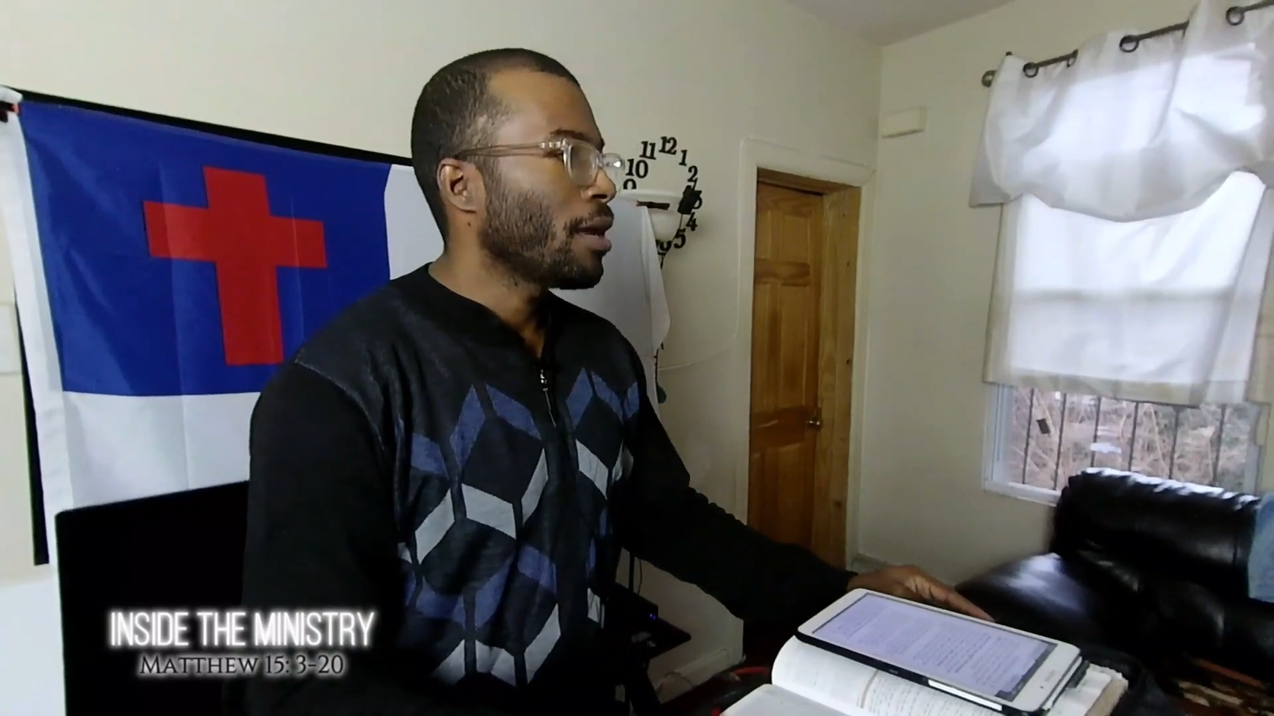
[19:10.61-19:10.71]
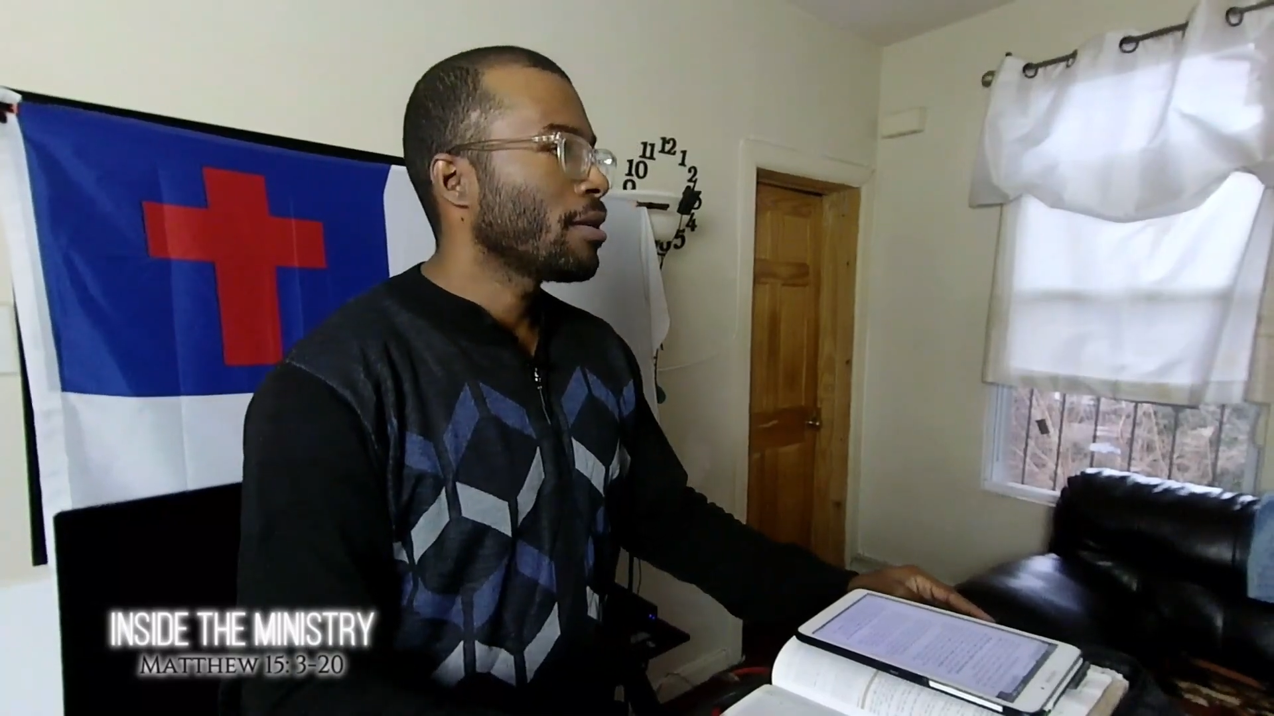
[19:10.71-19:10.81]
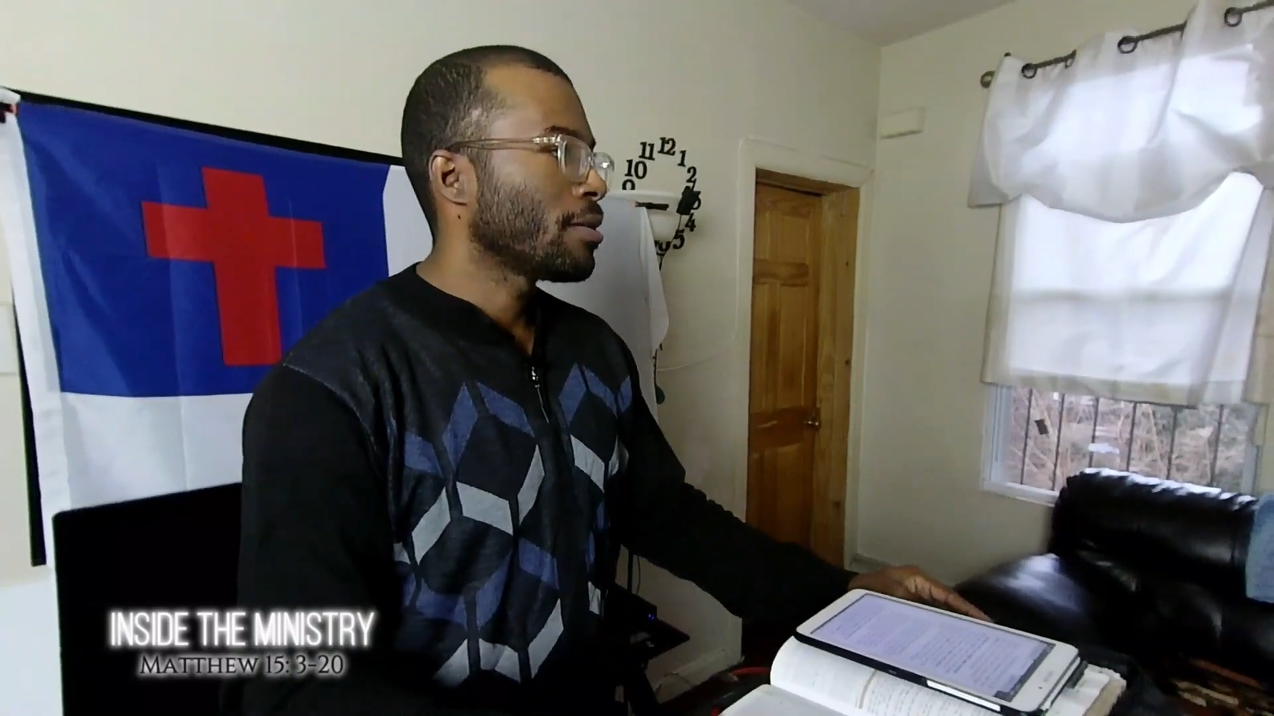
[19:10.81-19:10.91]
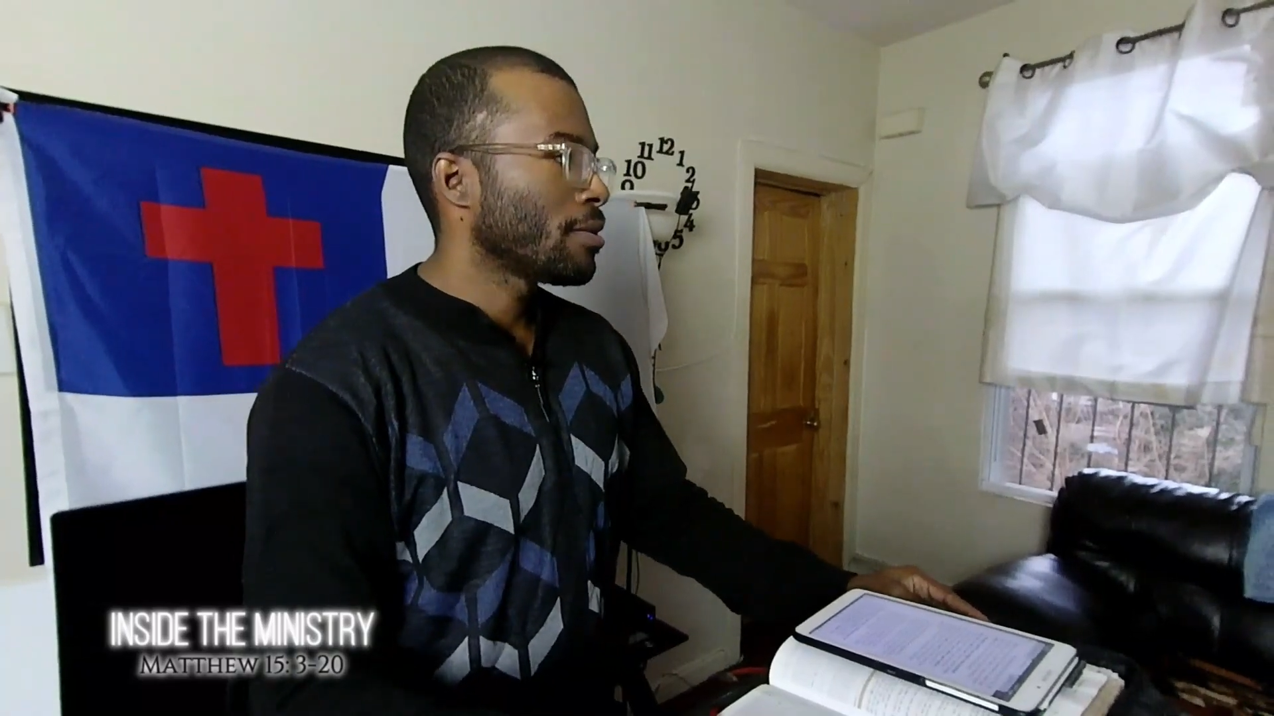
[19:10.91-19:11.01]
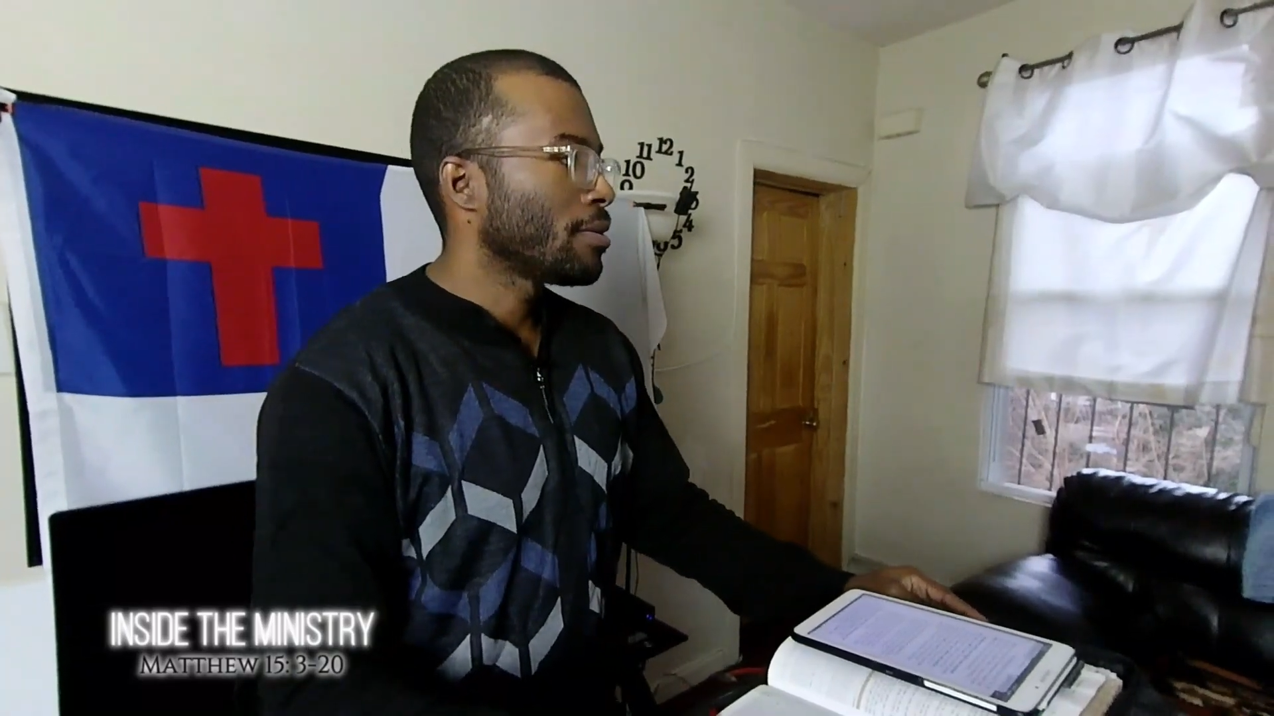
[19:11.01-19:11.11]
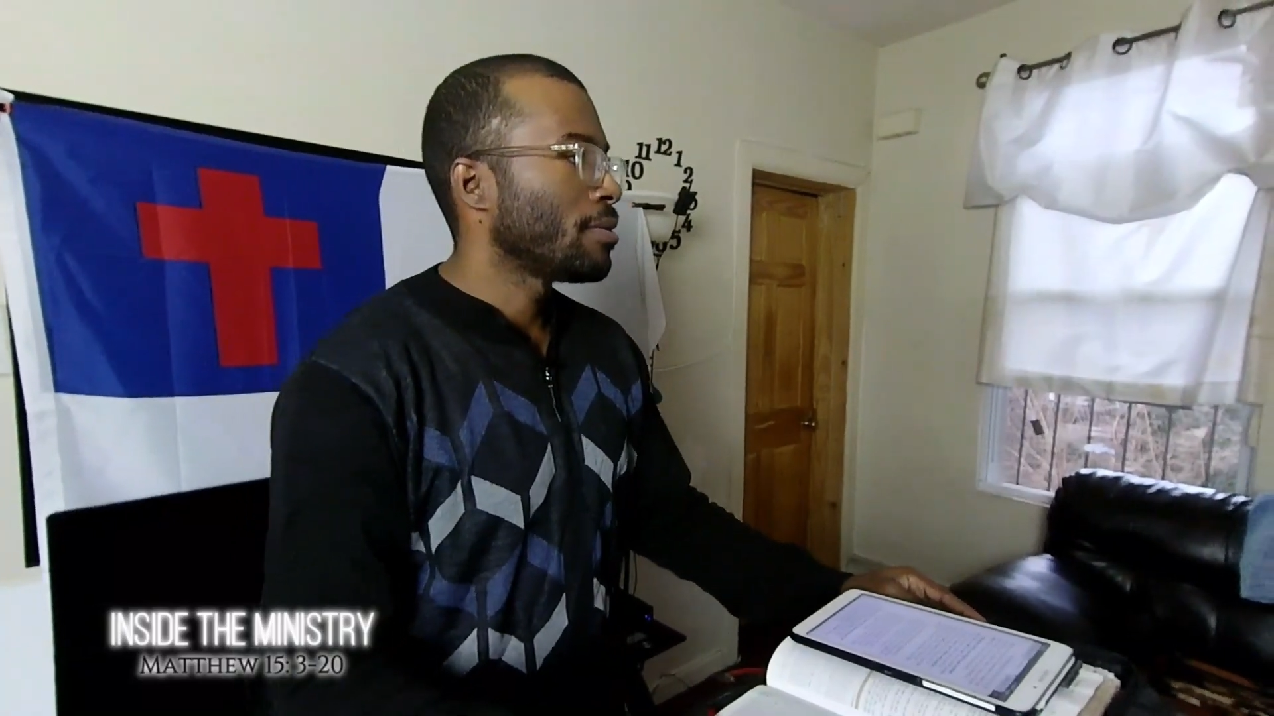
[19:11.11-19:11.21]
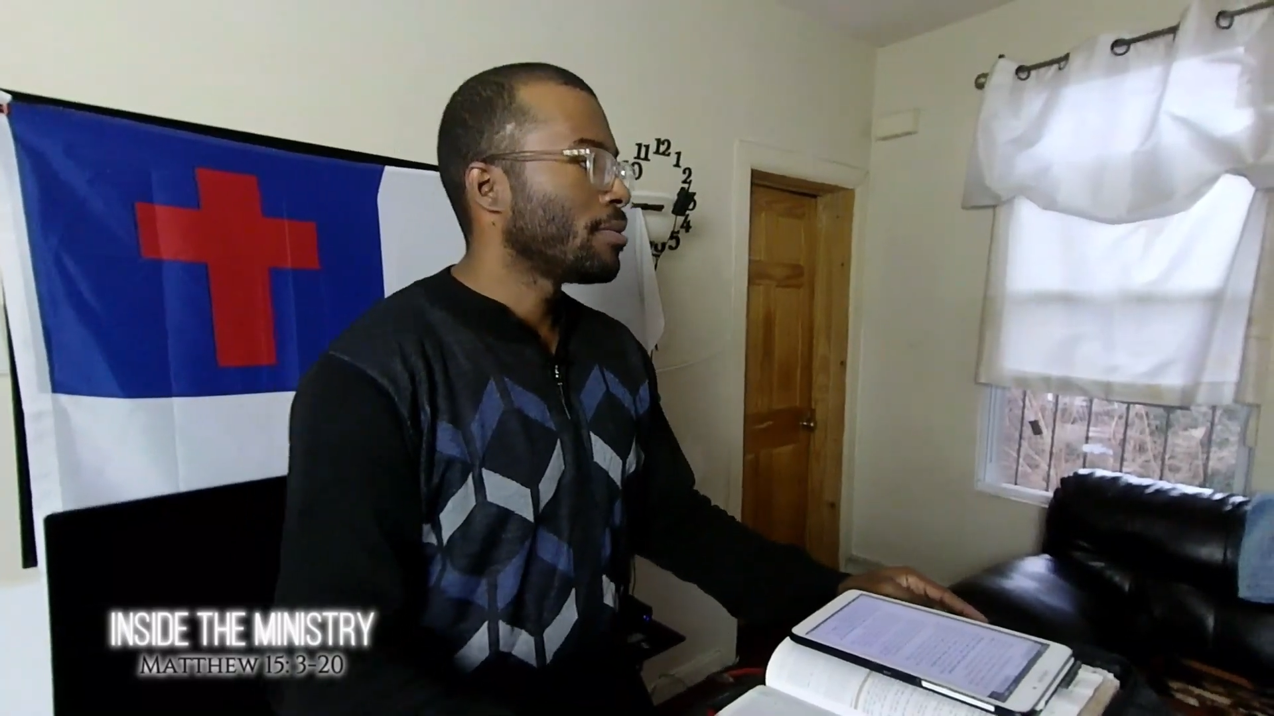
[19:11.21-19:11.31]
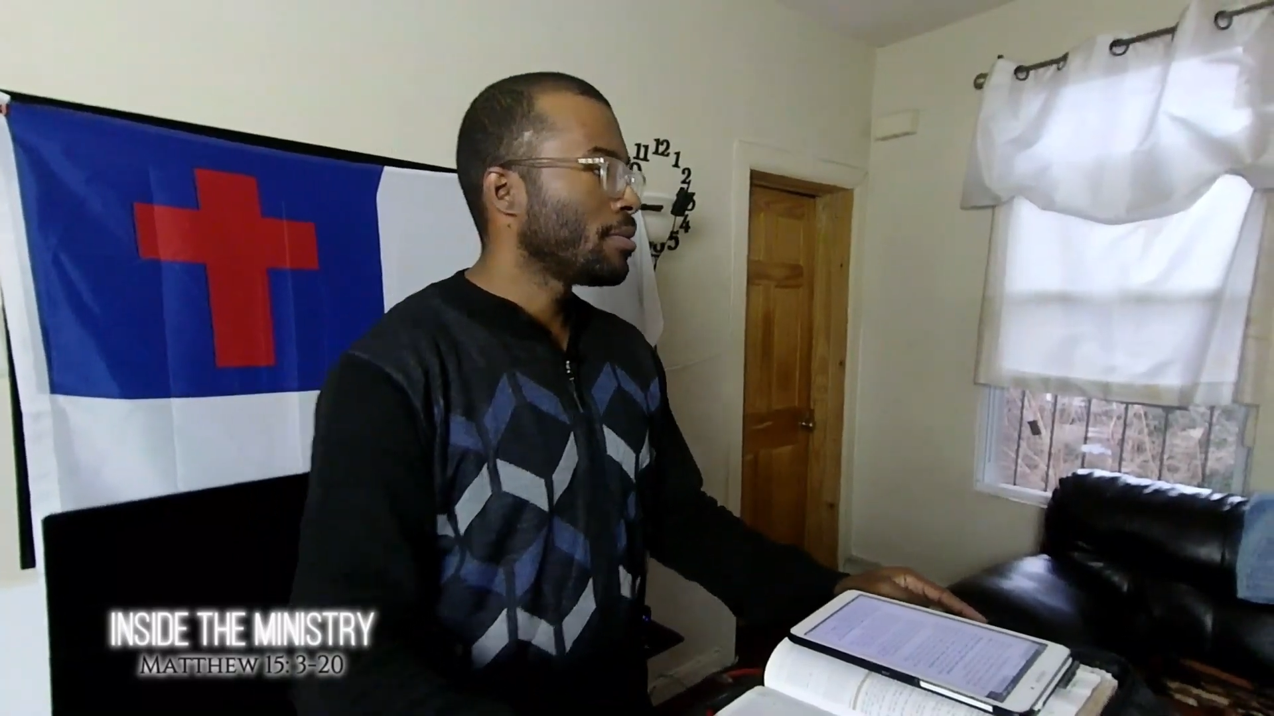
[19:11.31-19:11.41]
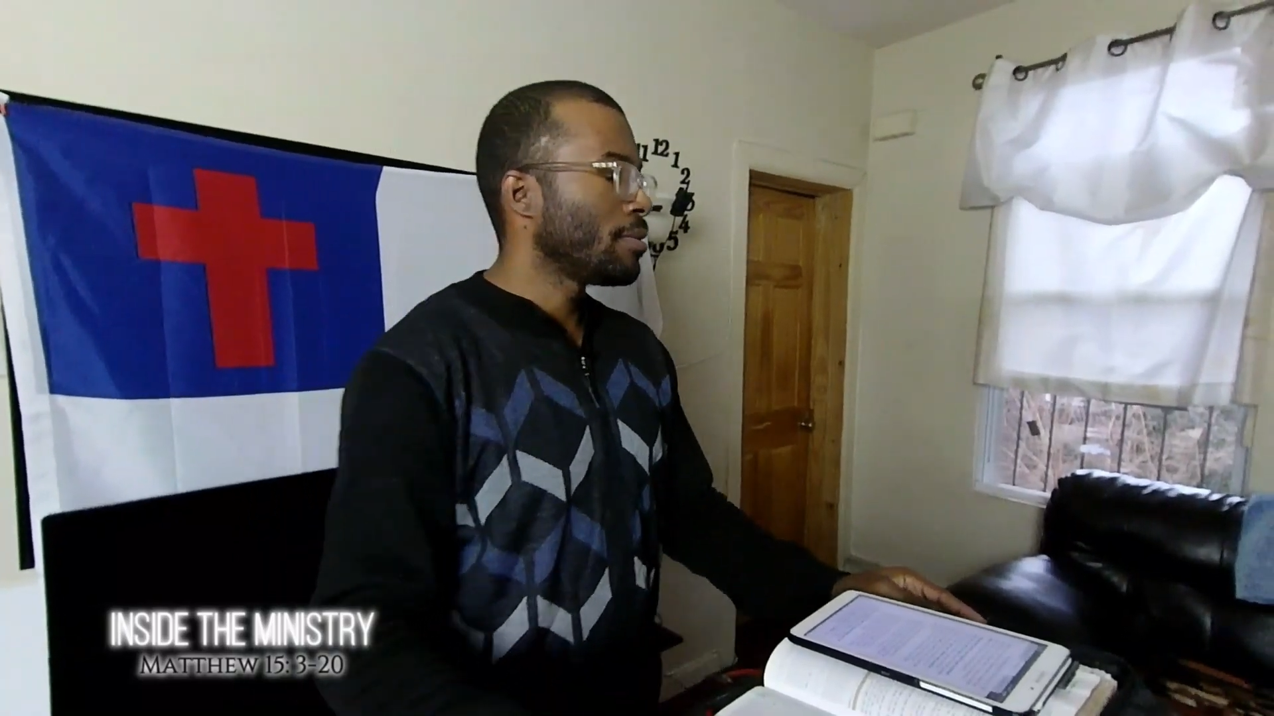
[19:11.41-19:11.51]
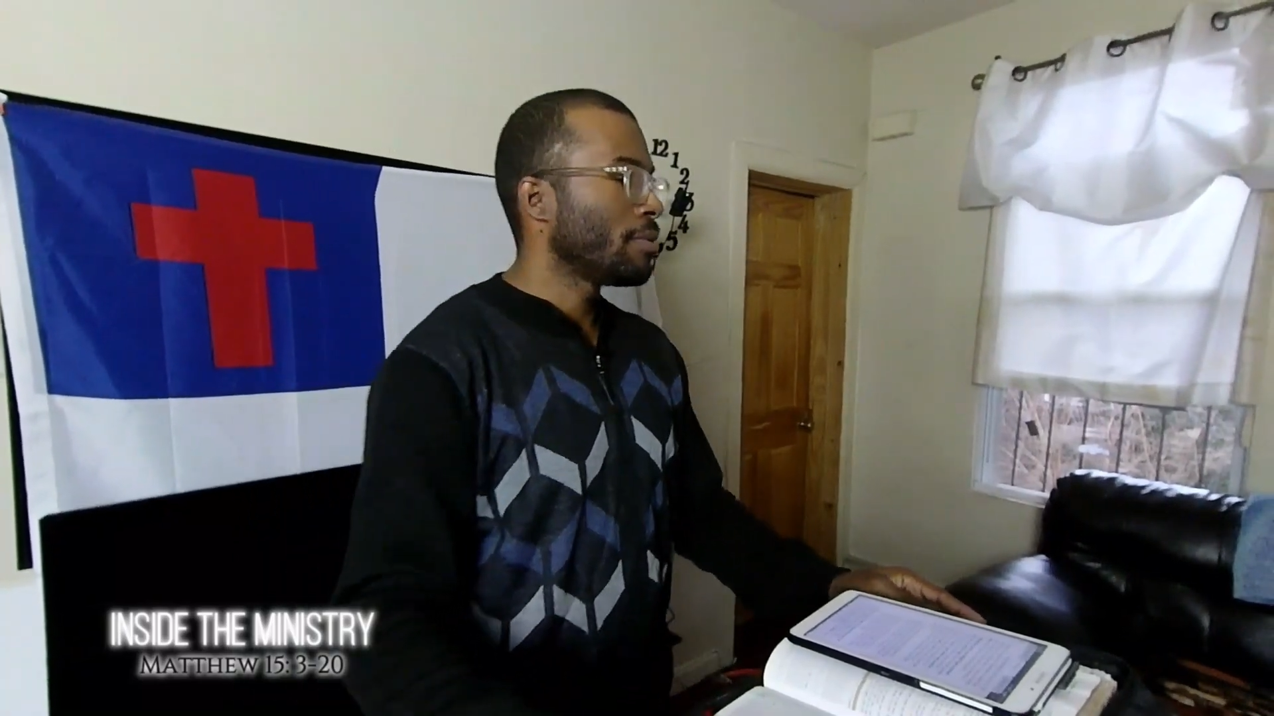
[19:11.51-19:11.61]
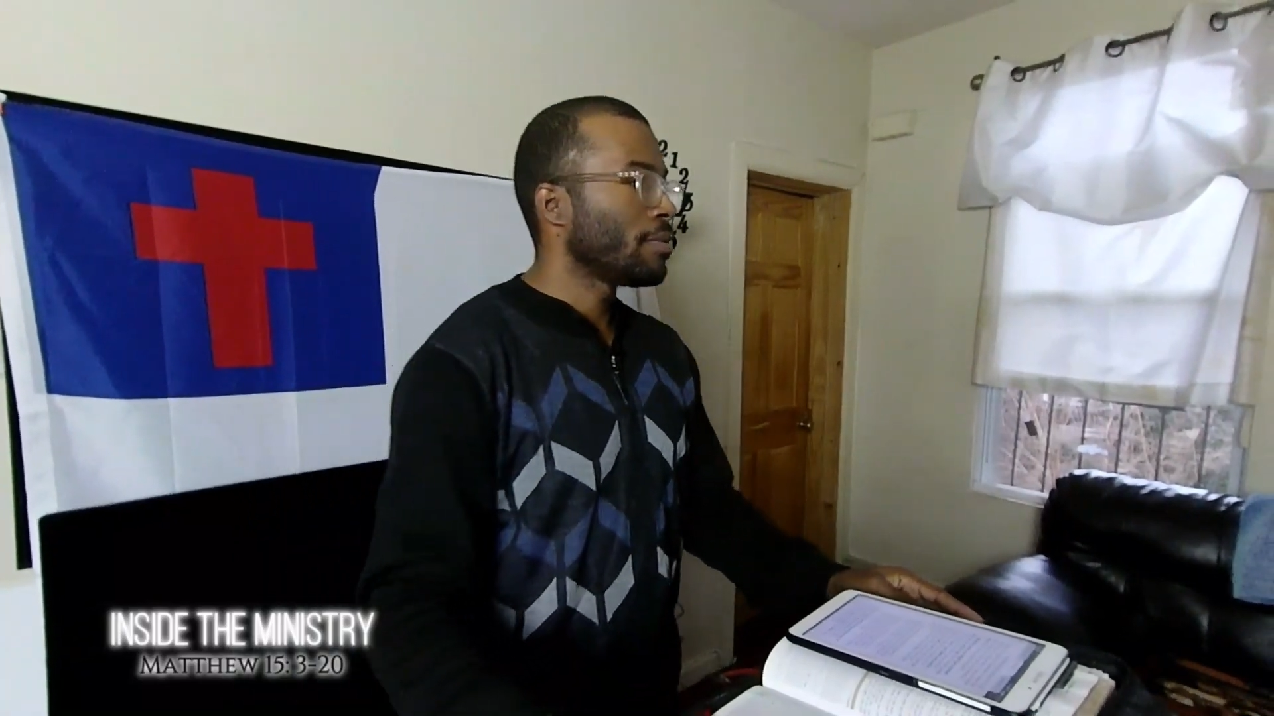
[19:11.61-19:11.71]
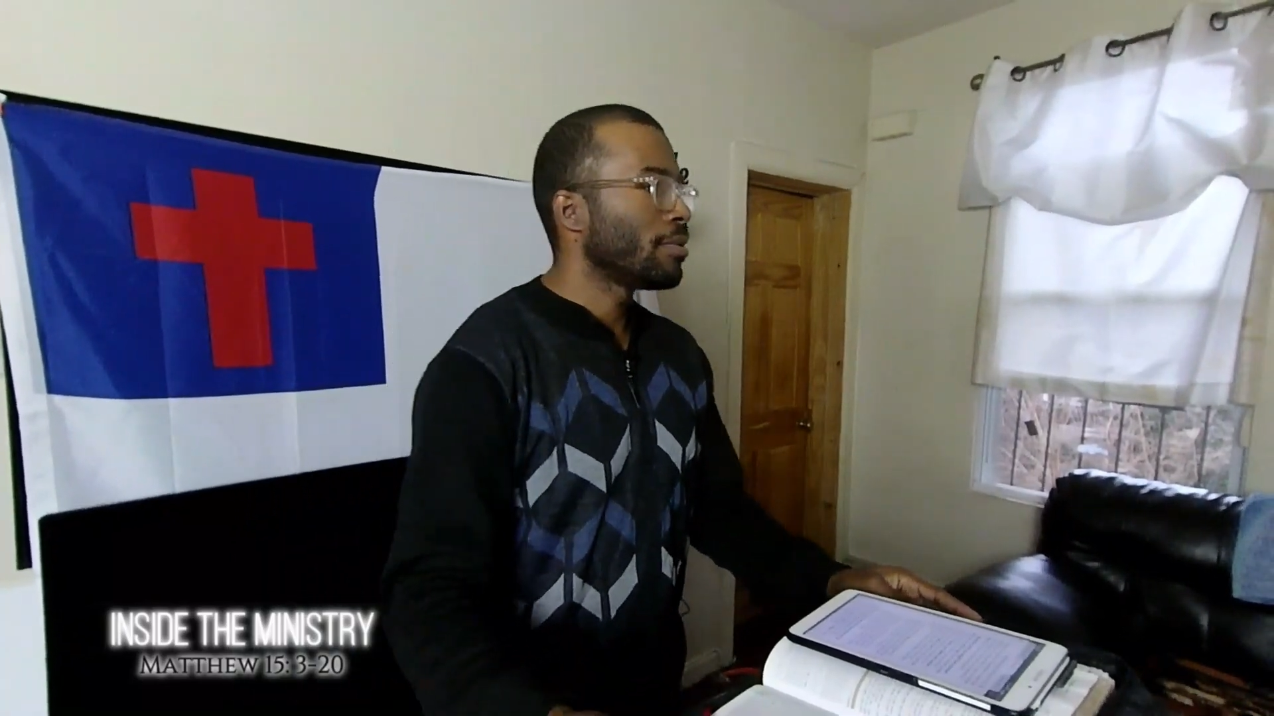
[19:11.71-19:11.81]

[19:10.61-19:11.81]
You're, just, you're you know,